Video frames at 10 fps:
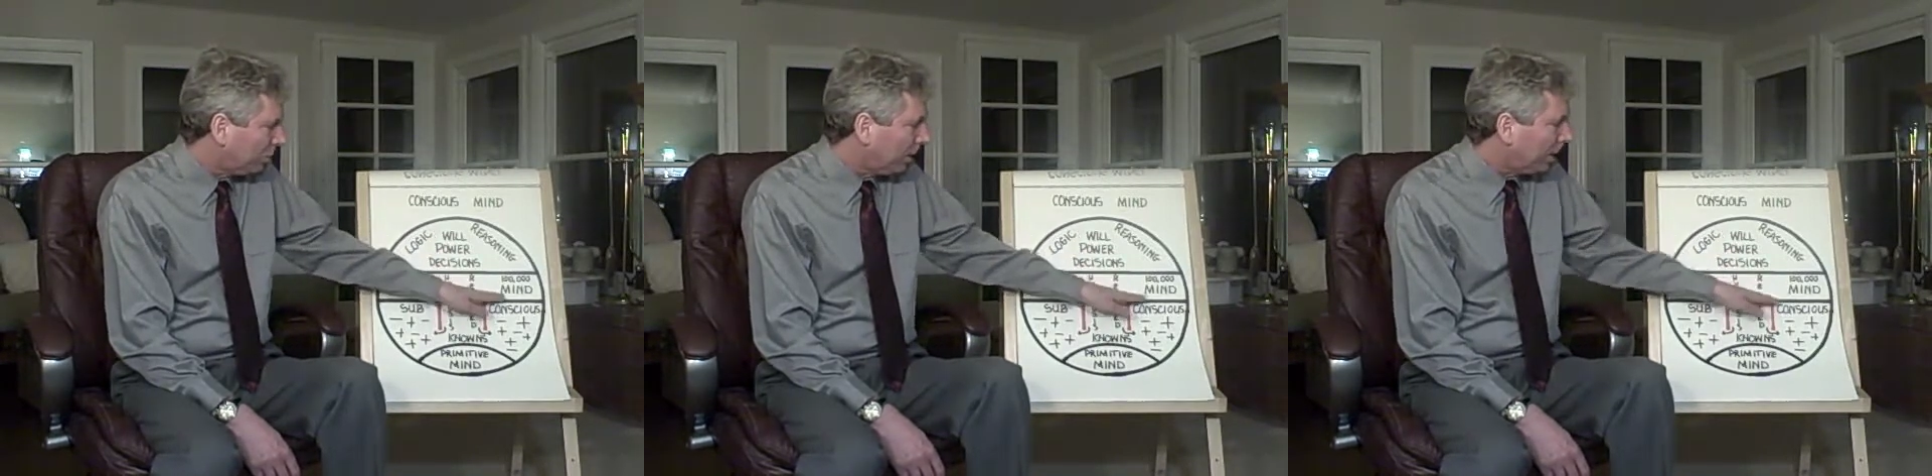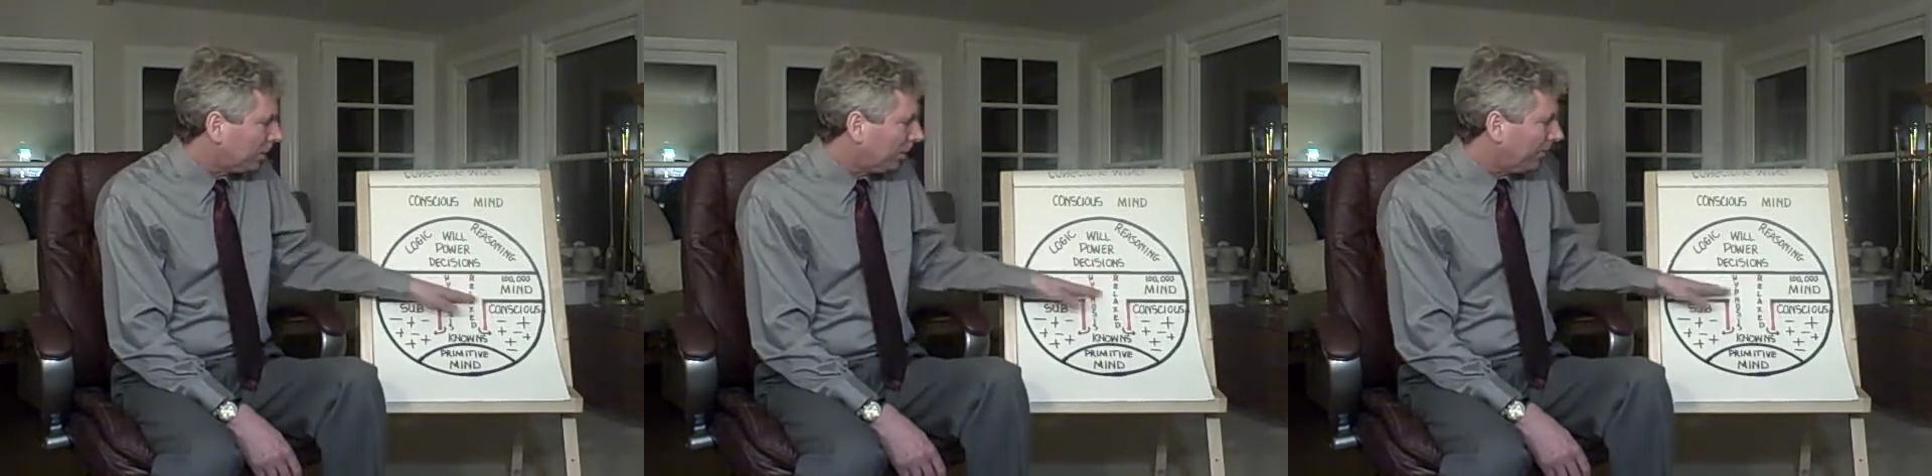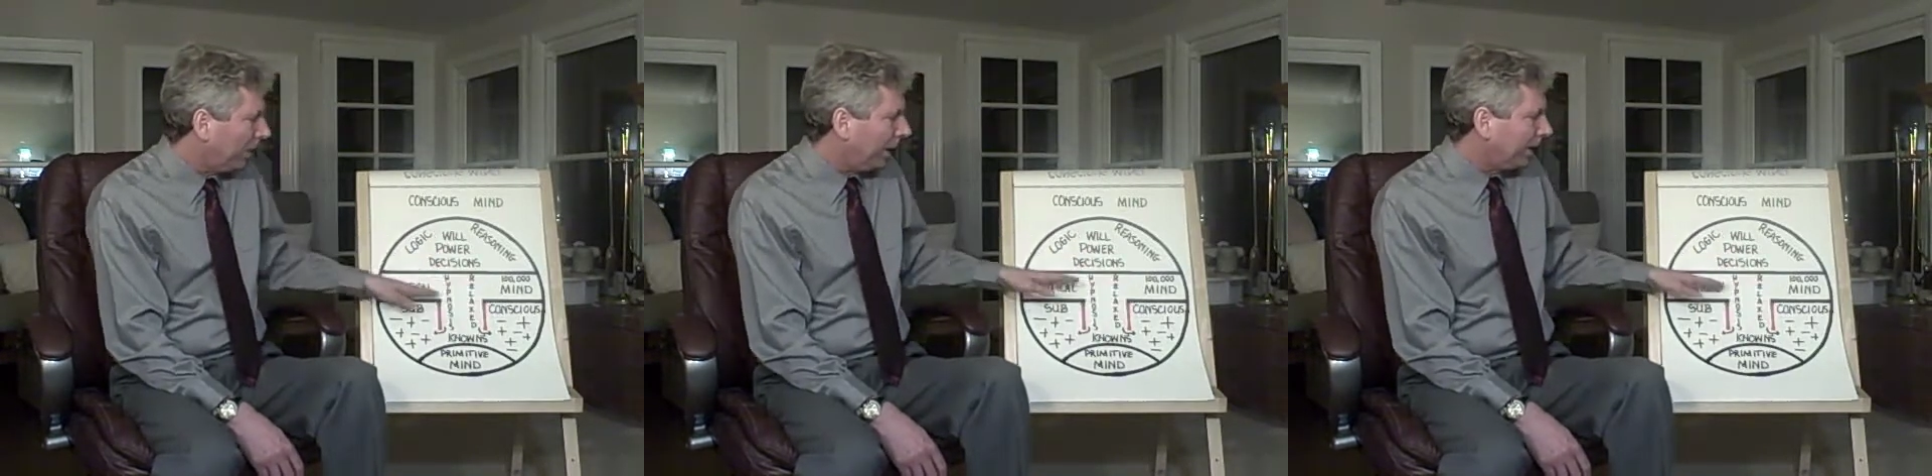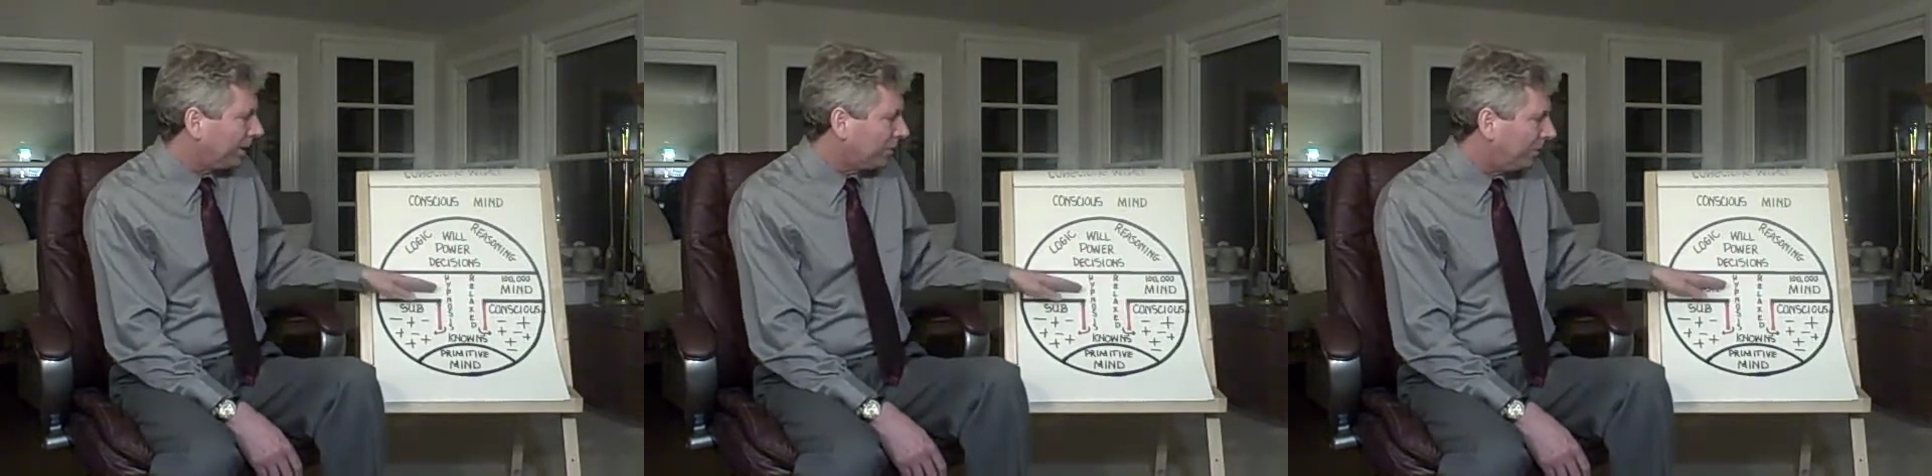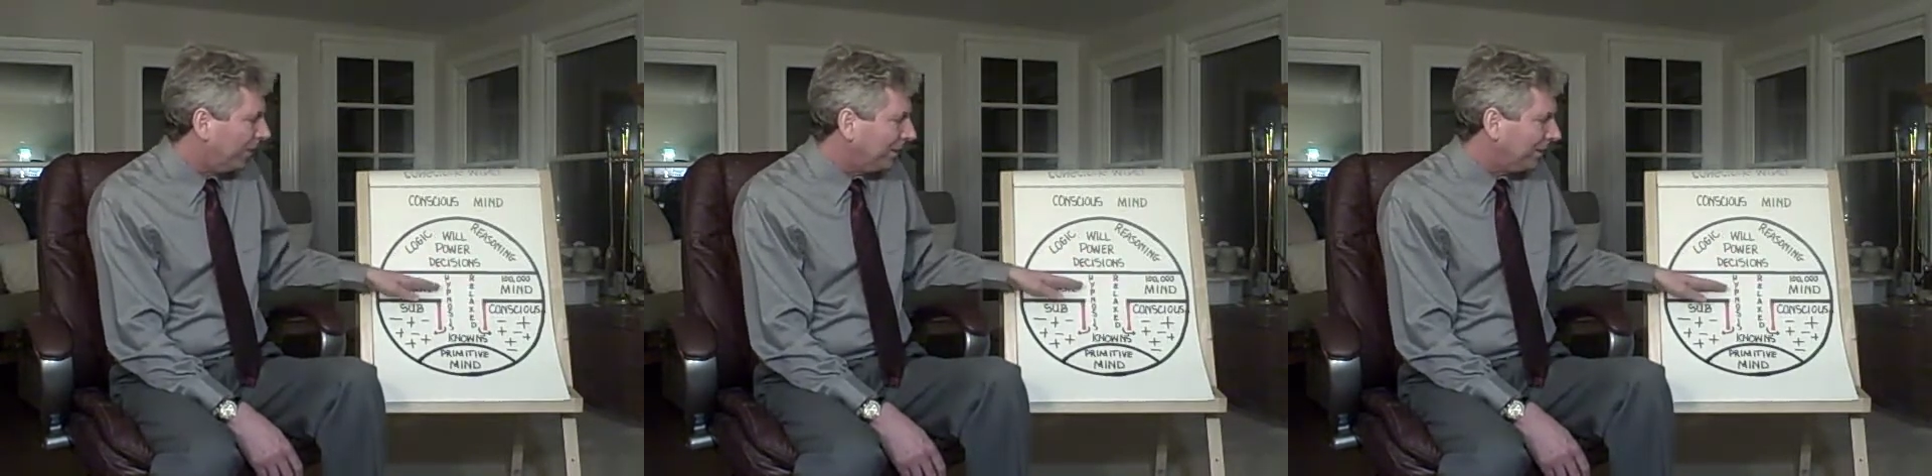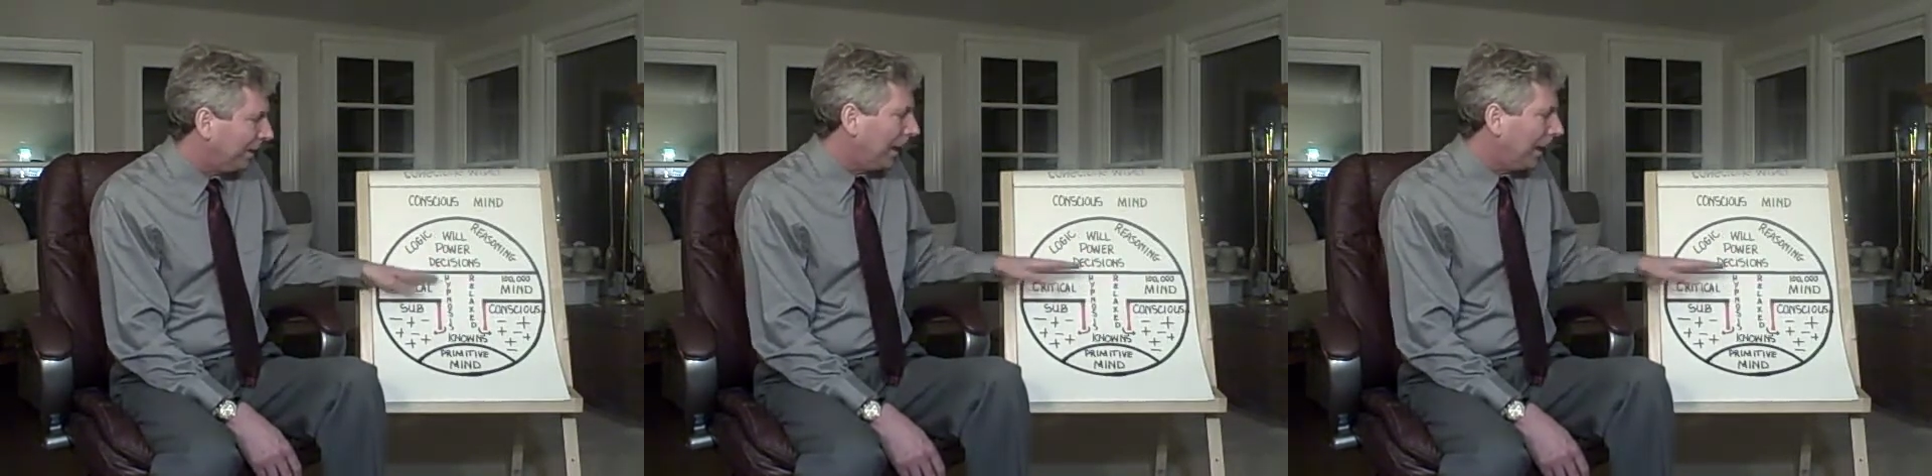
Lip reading: critical area of mind gets vented